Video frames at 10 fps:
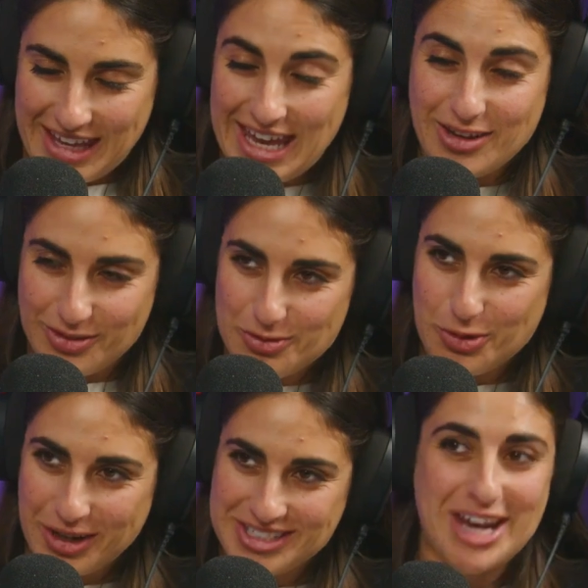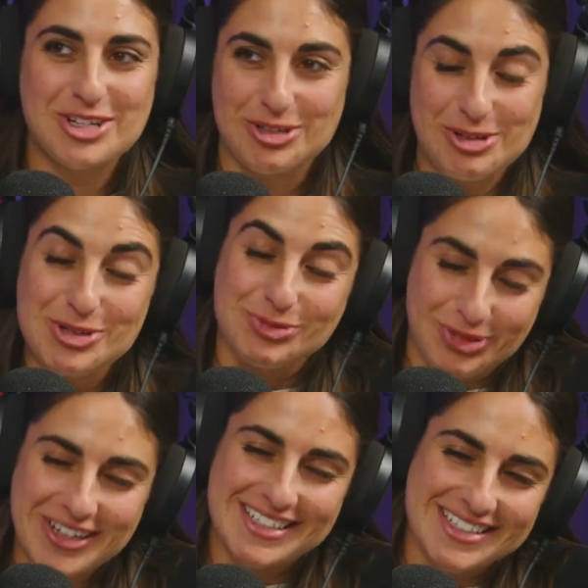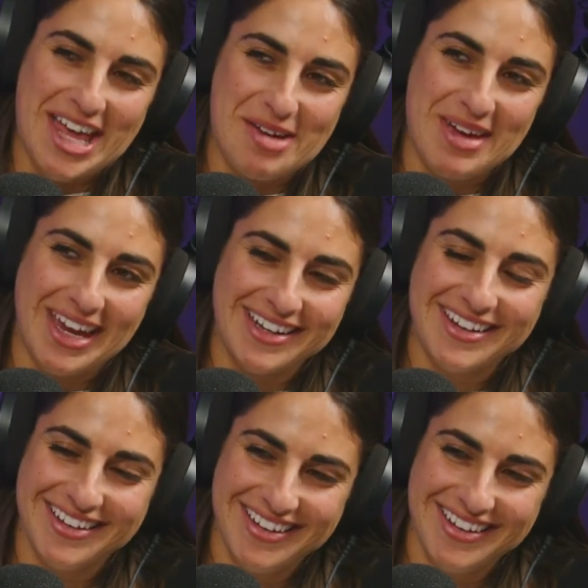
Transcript: In quotations, what does that mean?